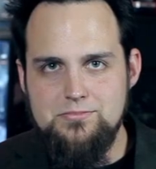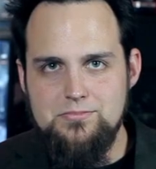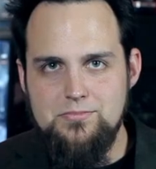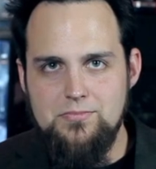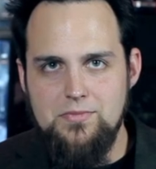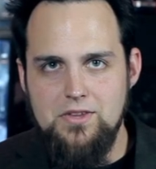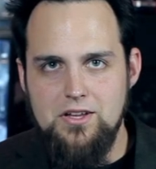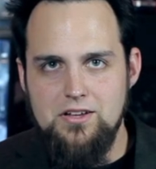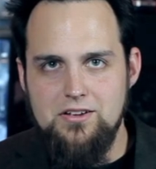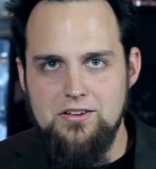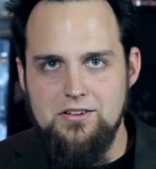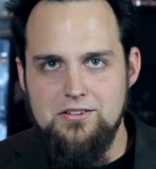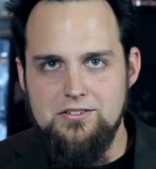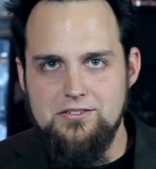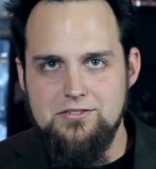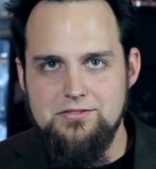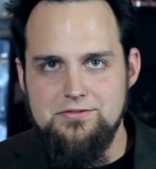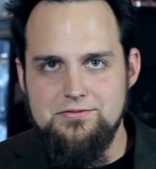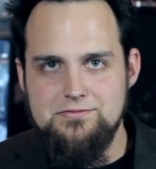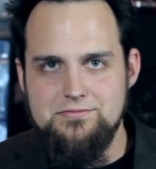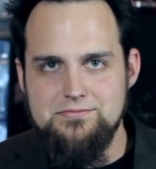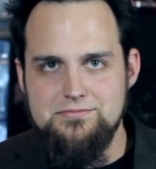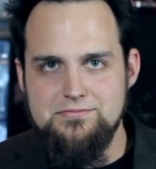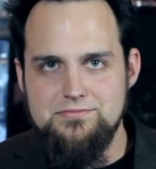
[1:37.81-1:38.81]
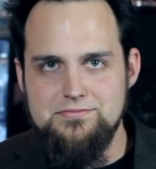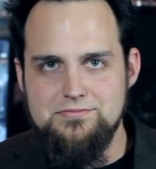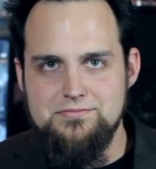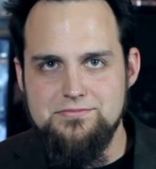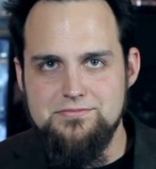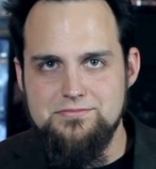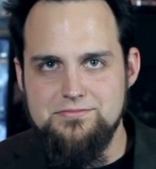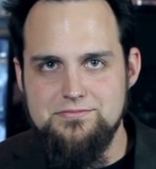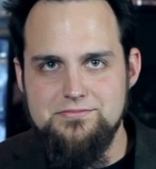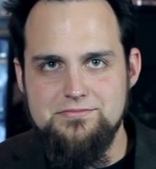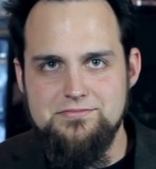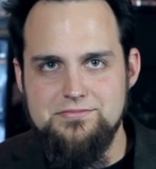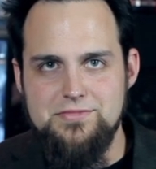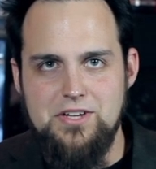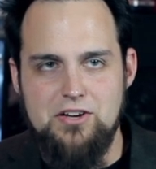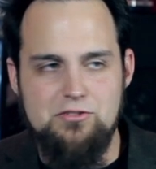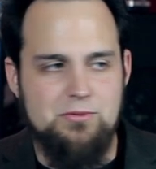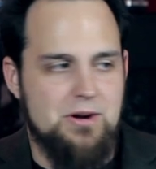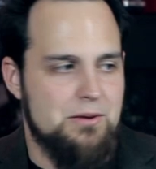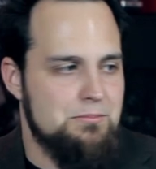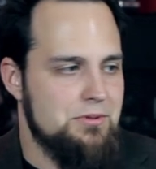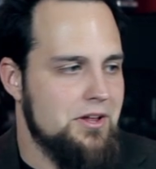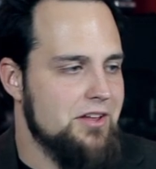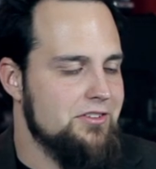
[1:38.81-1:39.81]
Uh, yeah, yeah.
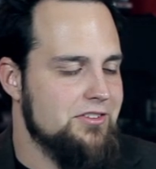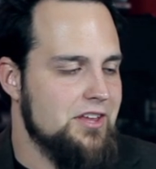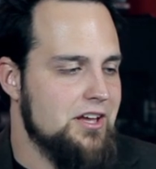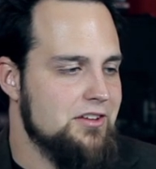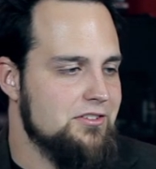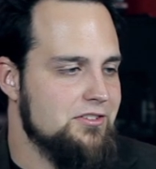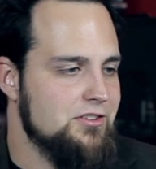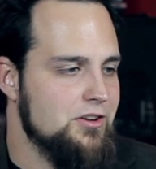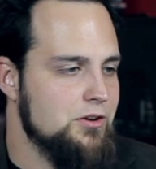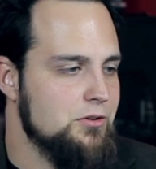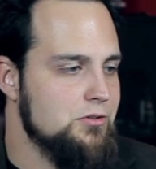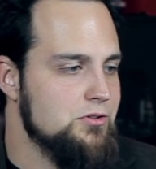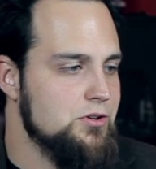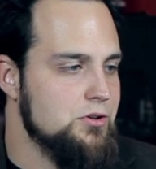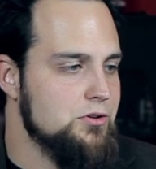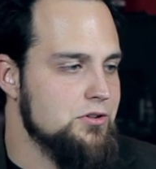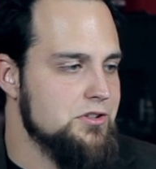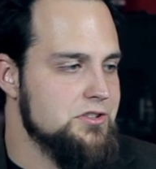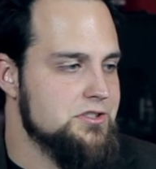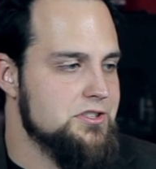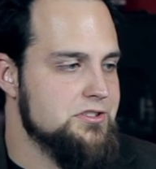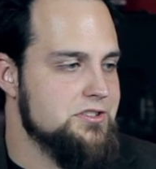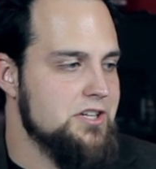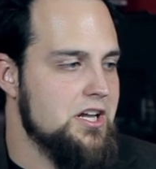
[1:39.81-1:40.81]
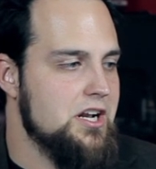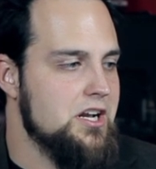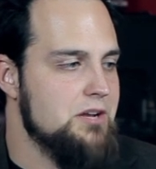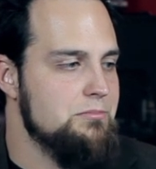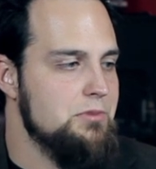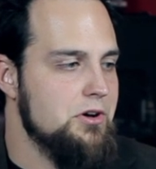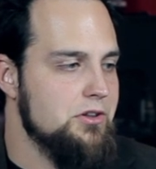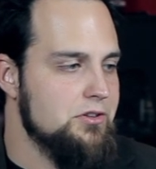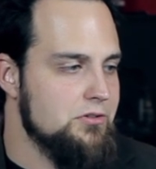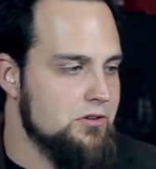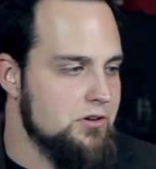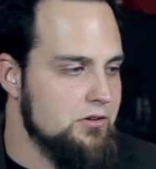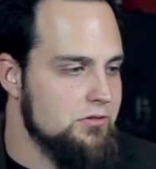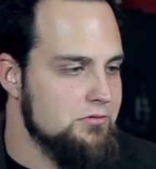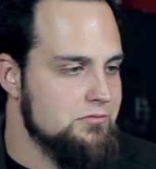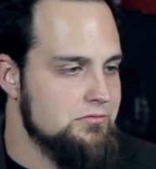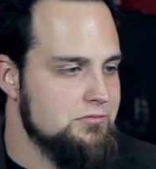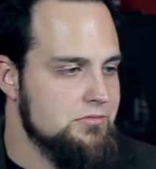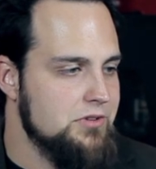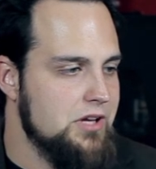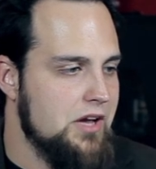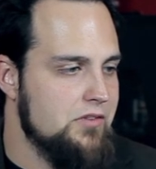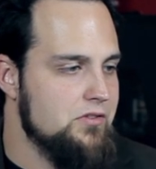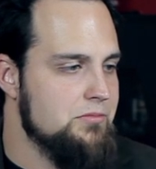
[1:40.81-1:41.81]
Everybody plays that. So Google has decided to build their own
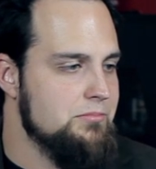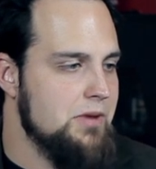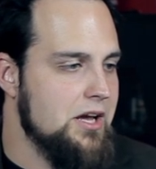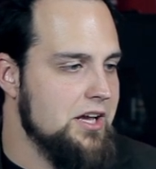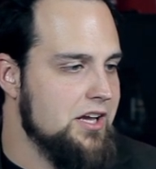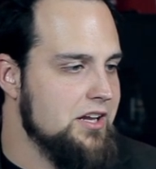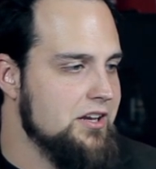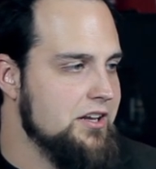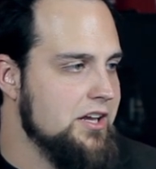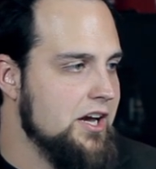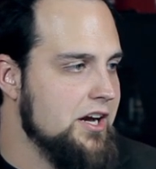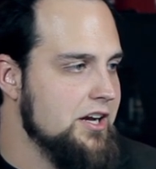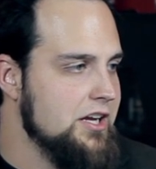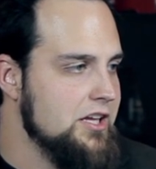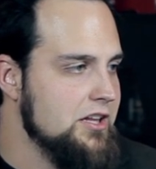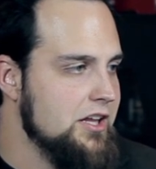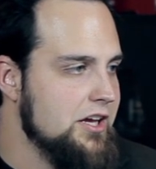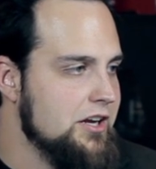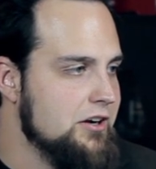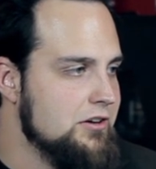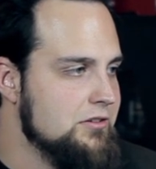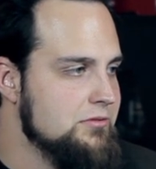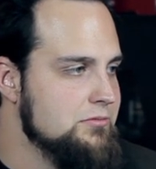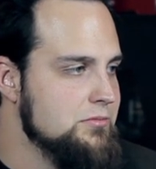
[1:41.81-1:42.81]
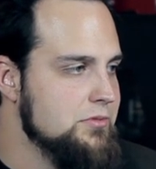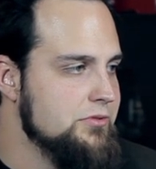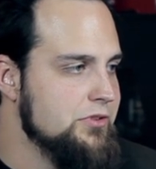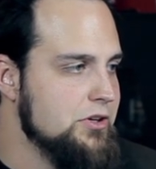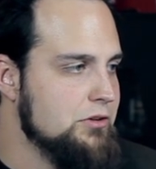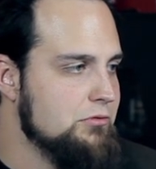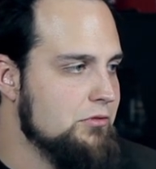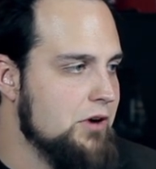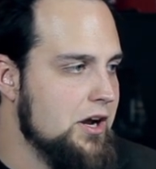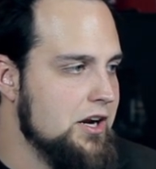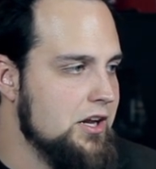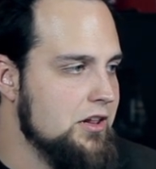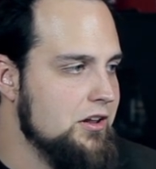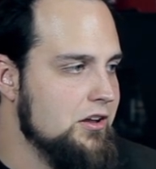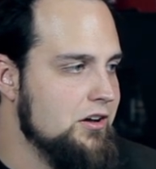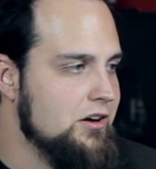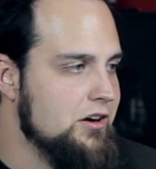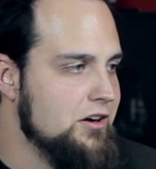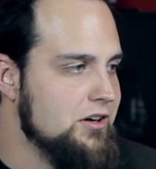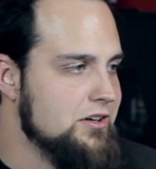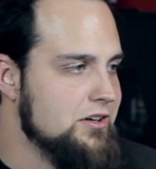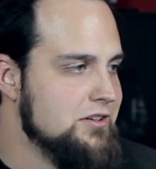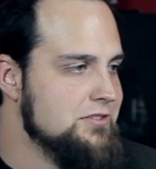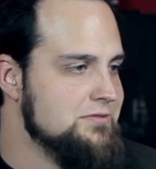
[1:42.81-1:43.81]
Kevin Bacon calculator. Moving right
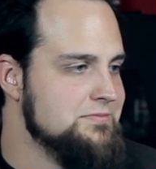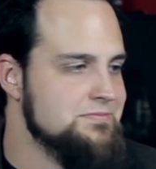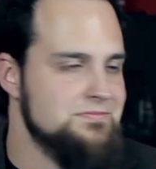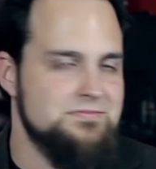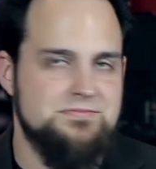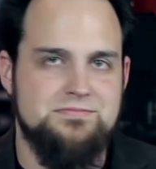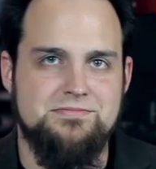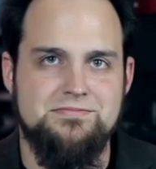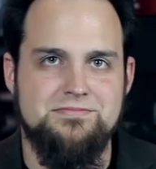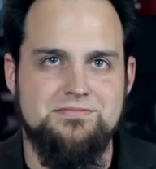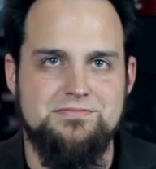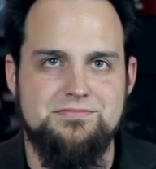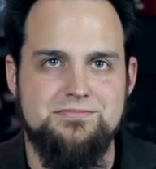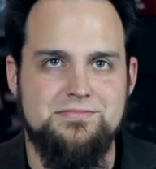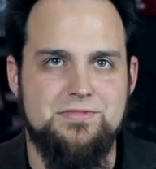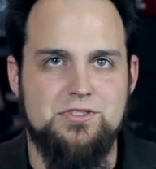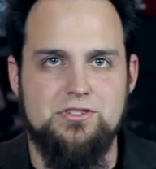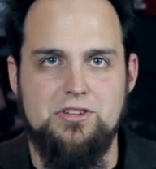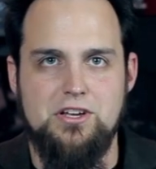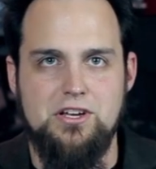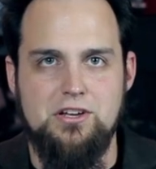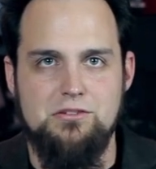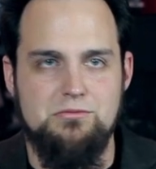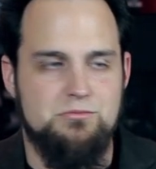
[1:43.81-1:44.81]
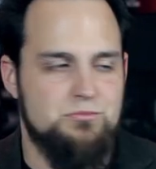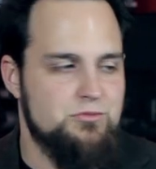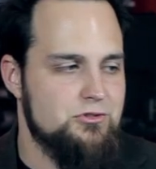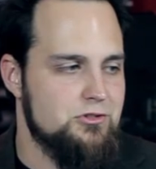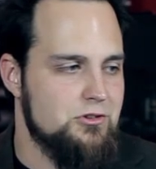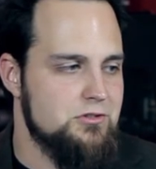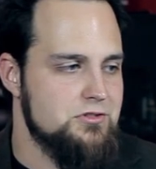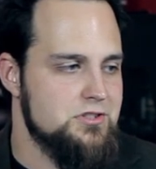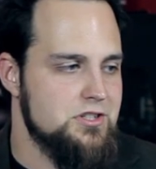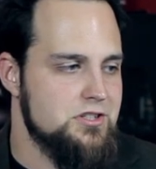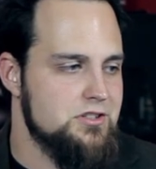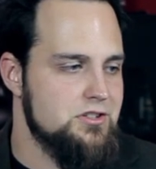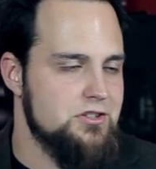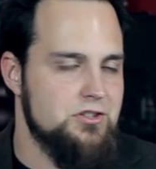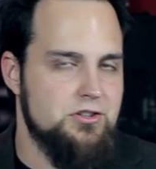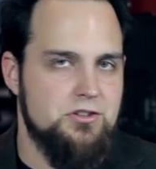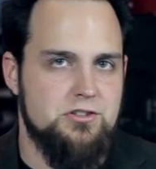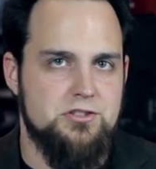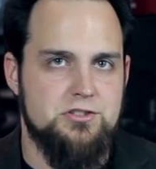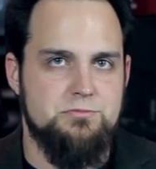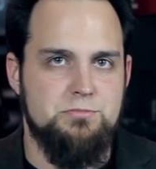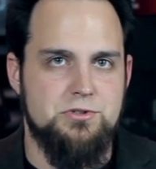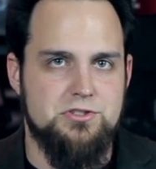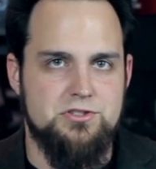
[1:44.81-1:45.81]
along, it's like a search engine. You can
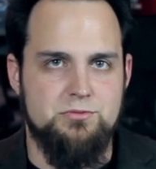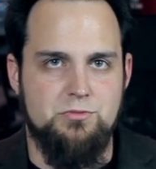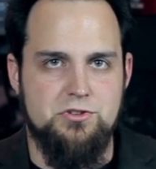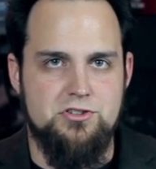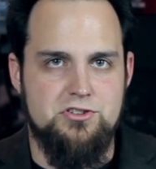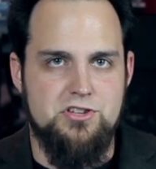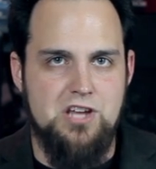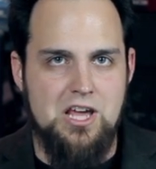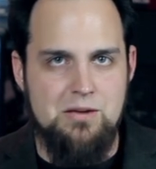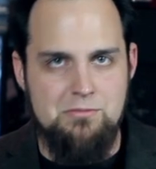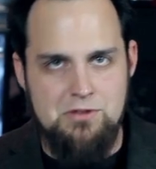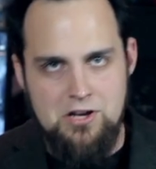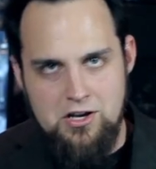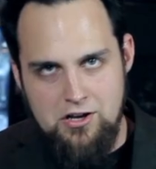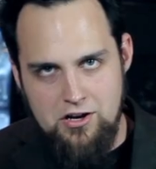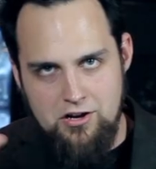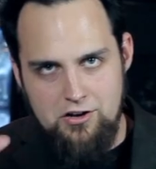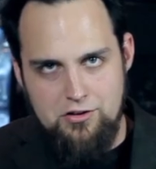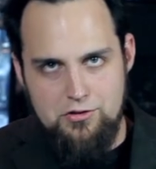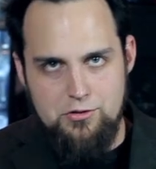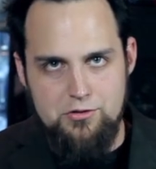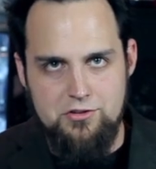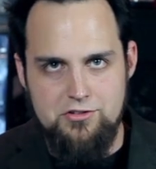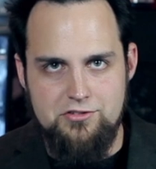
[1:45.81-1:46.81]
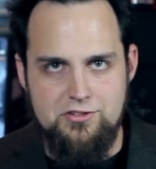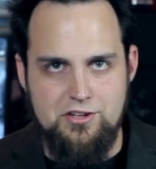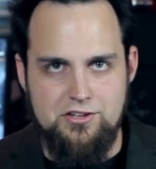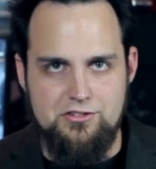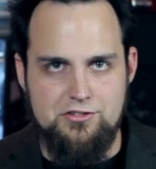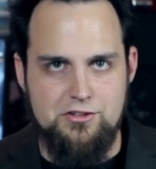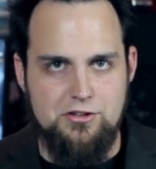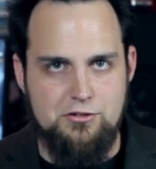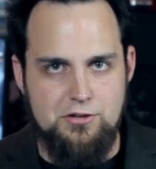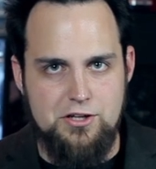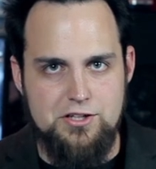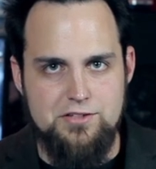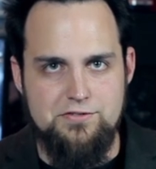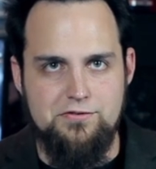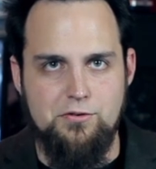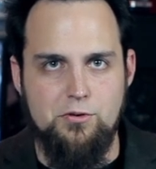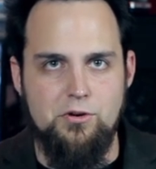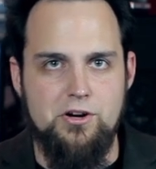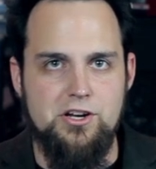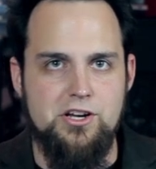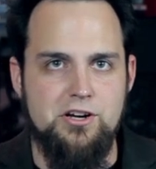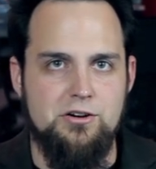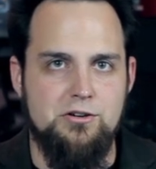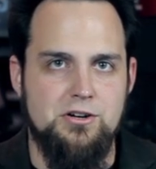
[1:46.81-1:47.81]
just put someone's name in, and it'll do the six degrees for
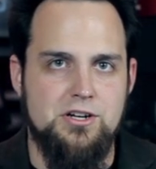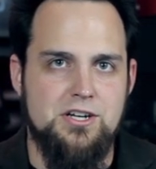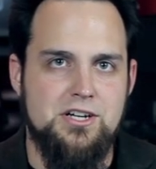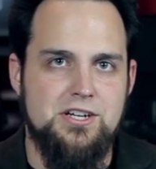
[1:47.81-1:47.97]
you.